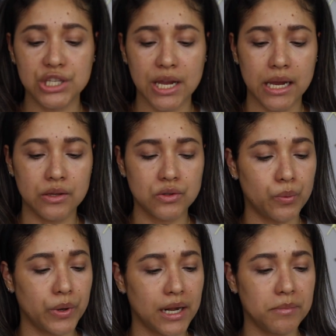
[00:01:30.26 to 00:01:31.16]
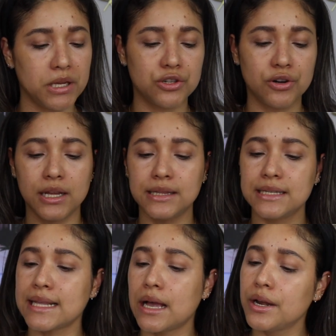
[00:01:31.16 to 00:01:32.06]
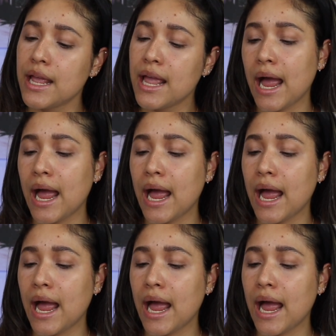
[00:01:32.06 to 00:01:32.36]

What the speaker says: shade, so we're gonna be trying this out.